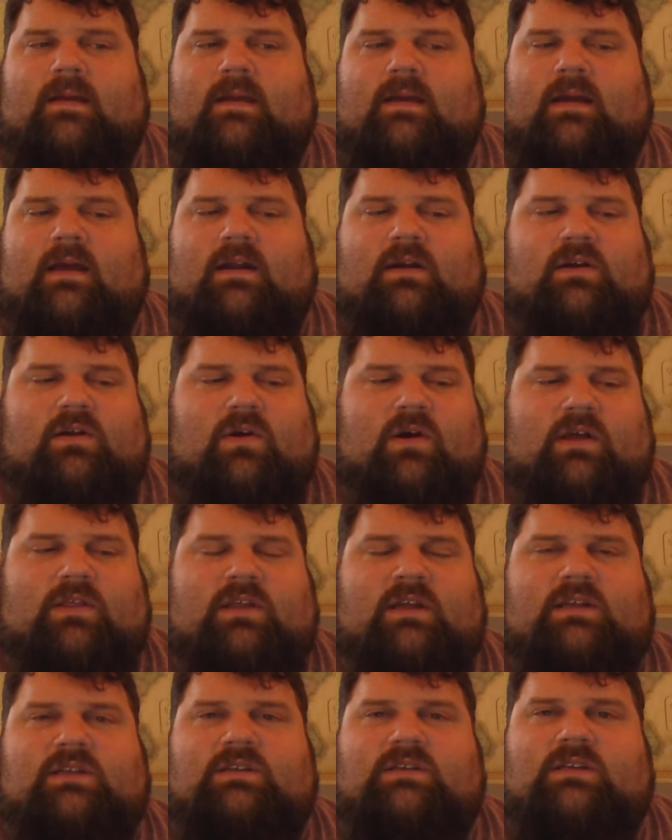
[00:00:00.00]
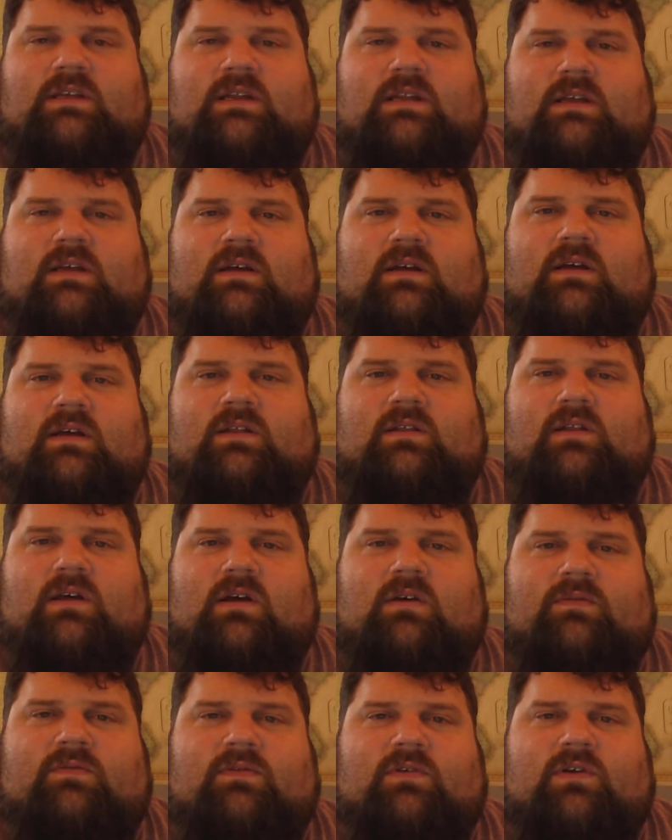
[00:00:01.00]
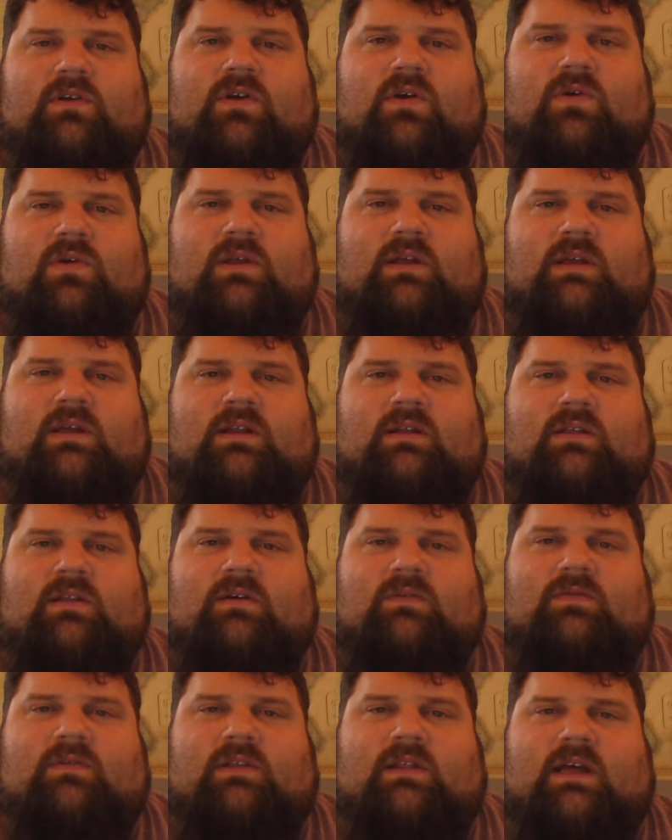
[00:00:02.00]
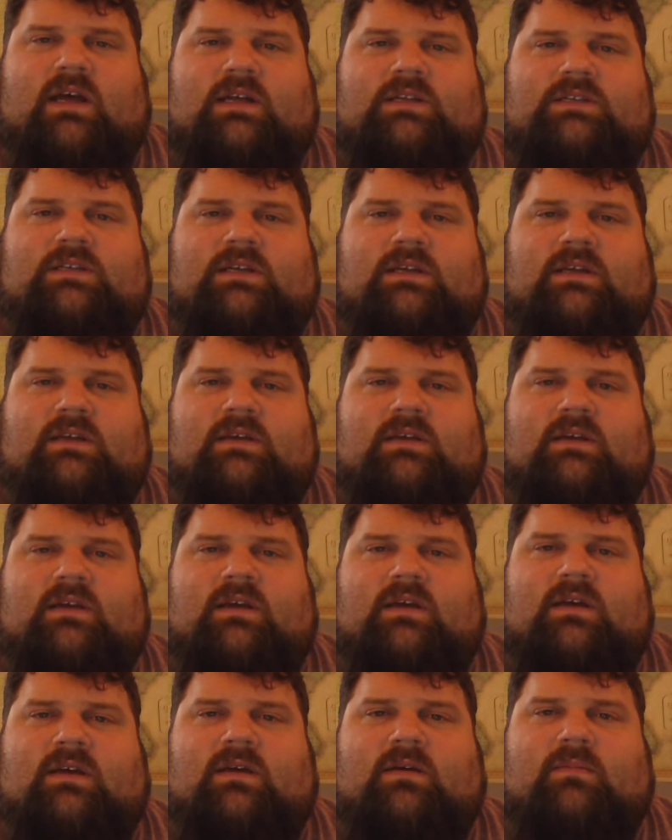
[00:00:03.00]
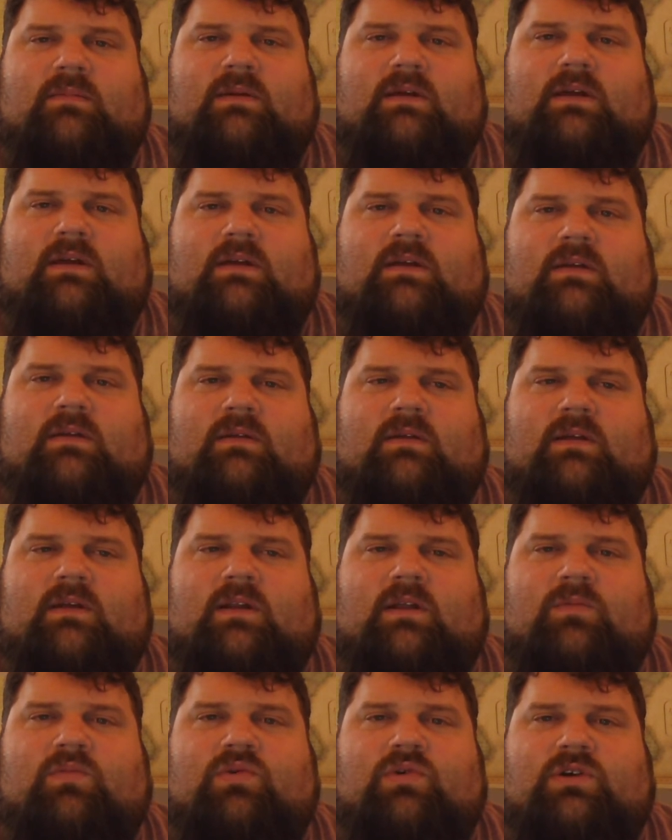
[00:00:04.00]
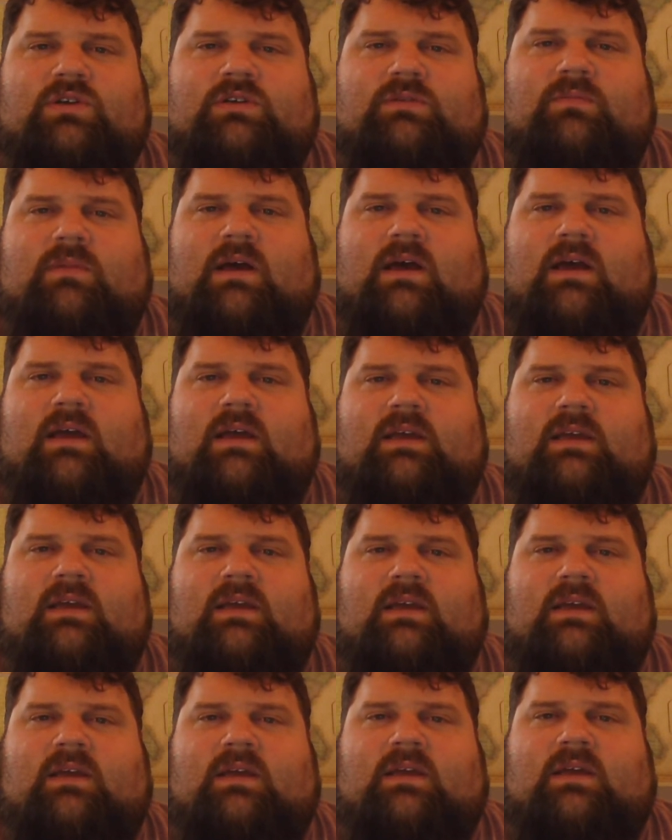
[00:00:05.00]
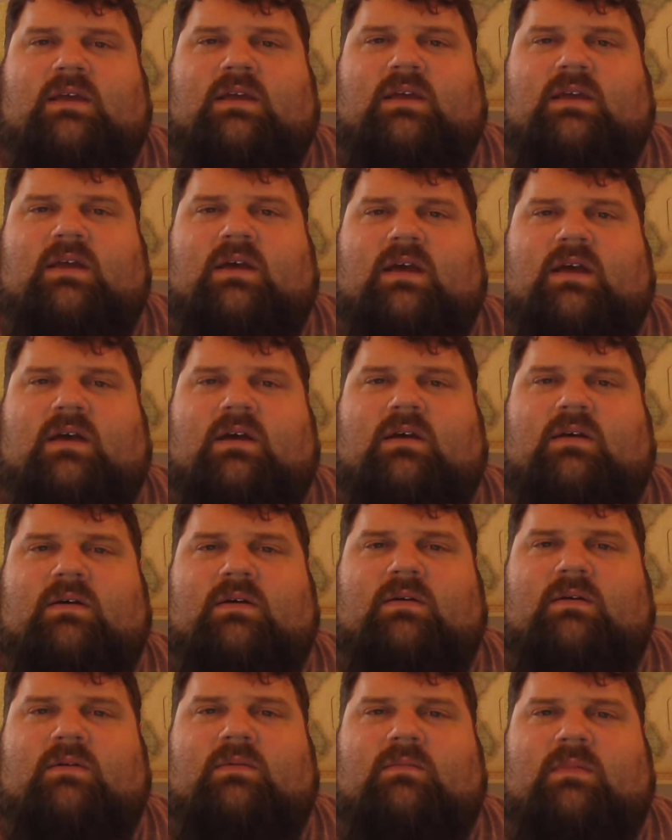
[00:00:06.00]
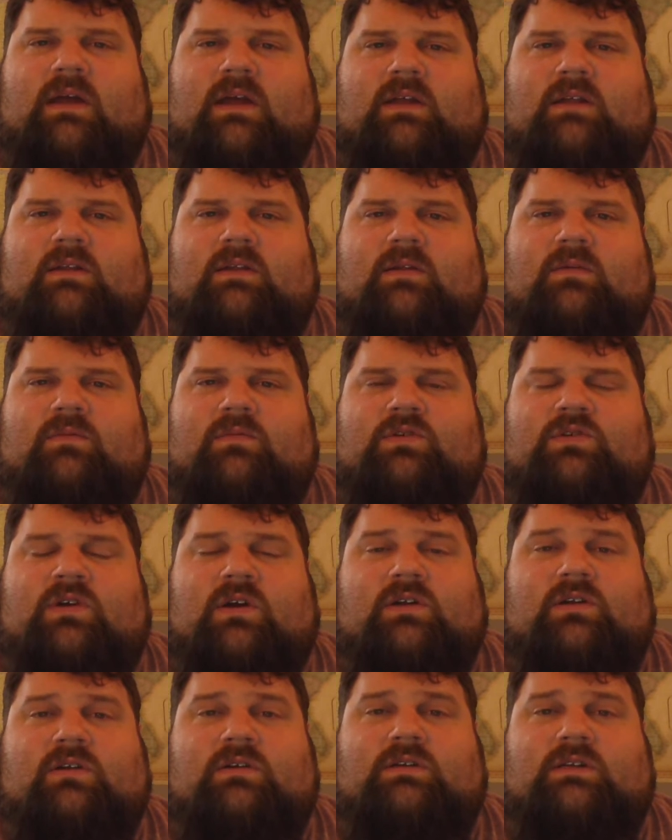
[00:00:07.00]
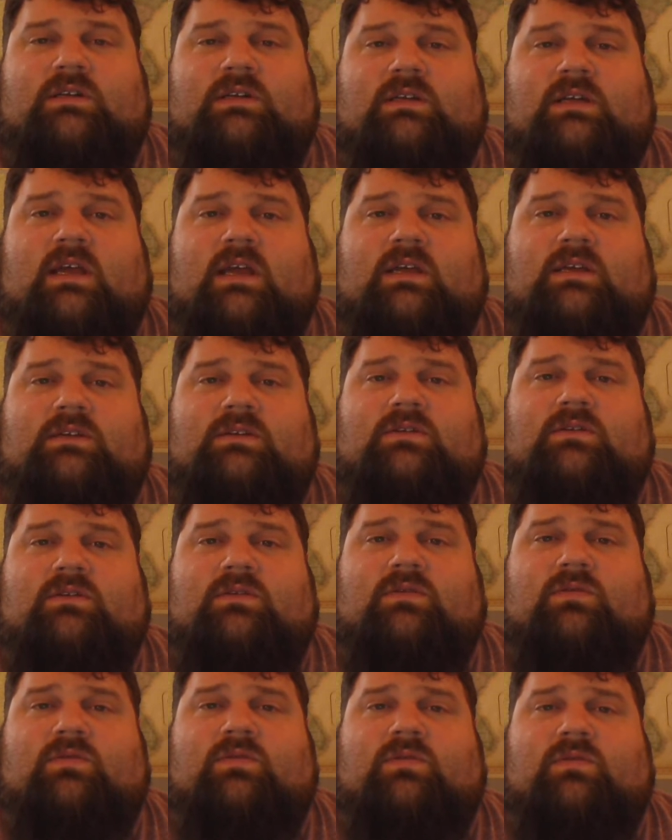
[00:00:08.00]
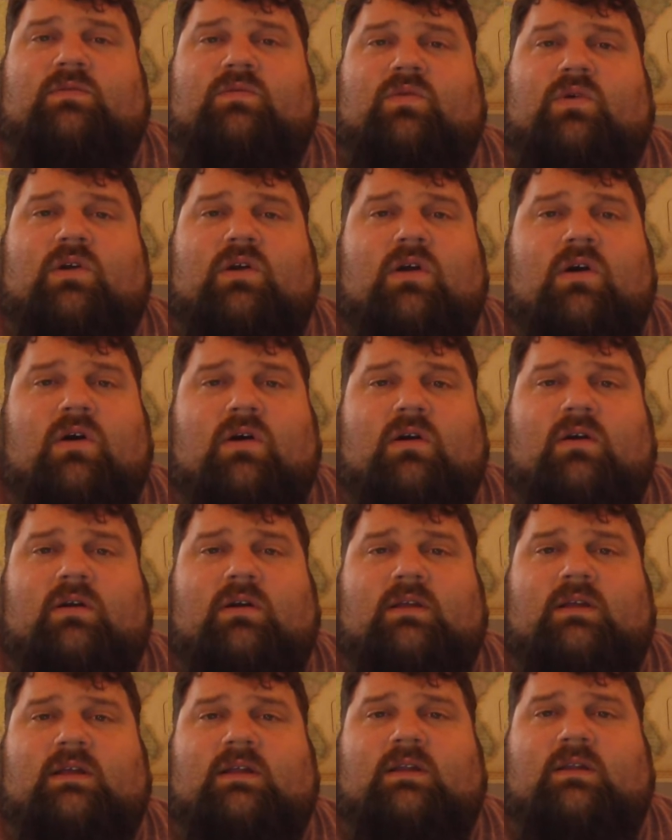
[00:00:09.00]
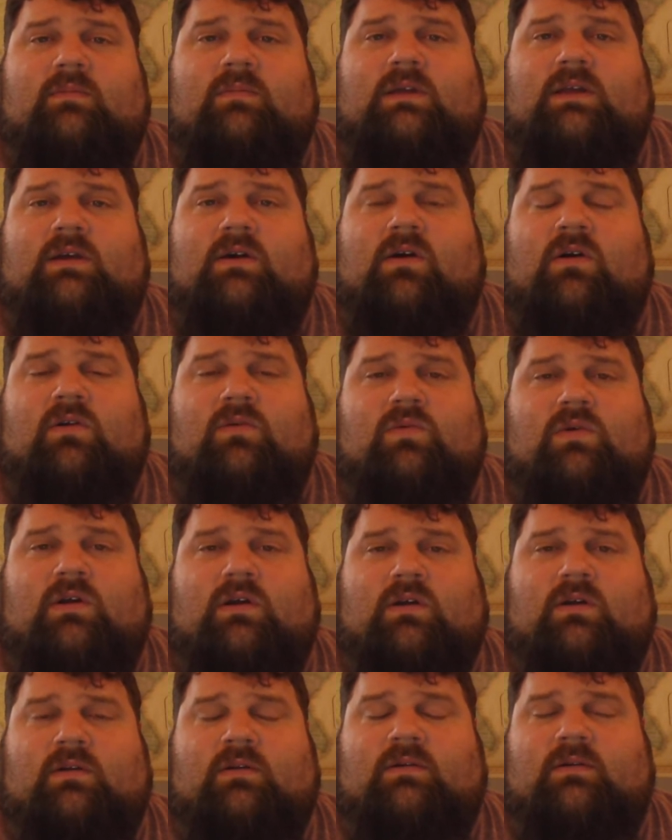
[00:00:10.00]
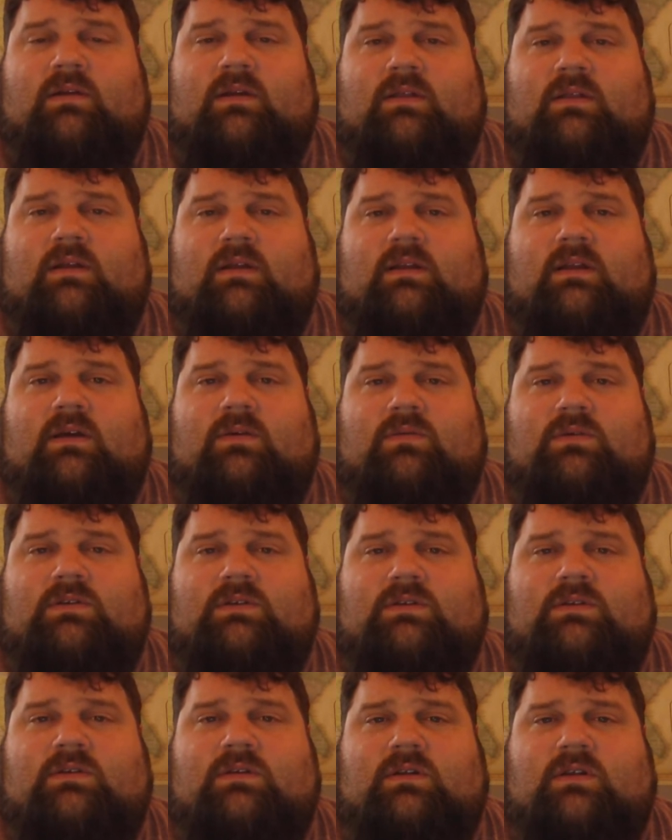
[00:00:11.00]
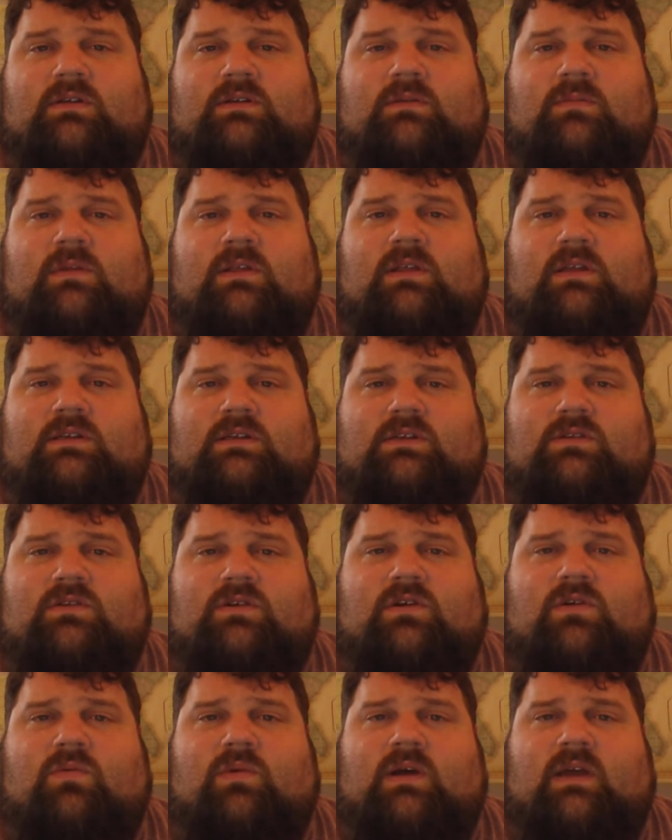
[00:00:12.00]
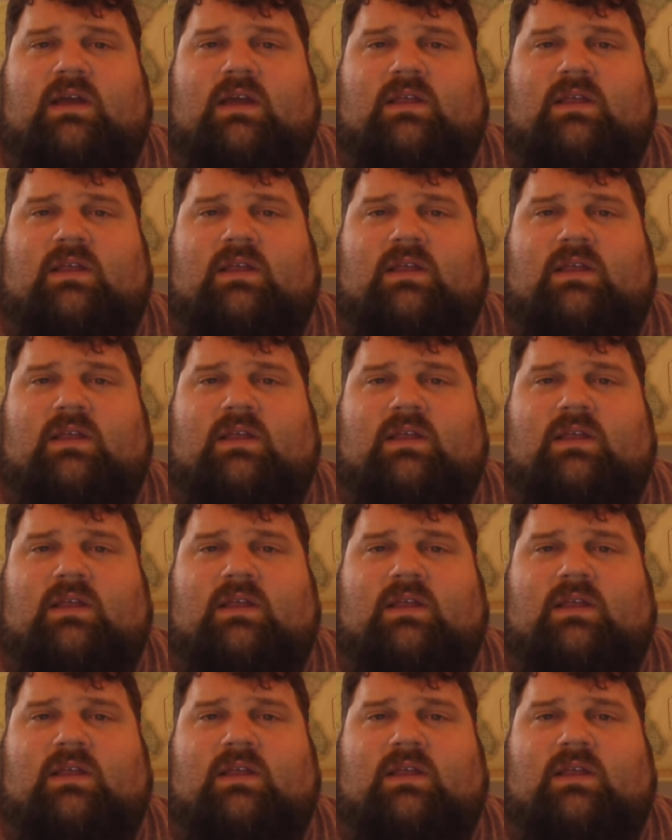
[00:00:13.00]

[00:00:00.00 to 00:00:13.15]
I don't know. I think just getting a love for coding and a love for logic, getting pushed by my instructors and TAs to work hard and to be a hard worker. I think that was some of the things I took away.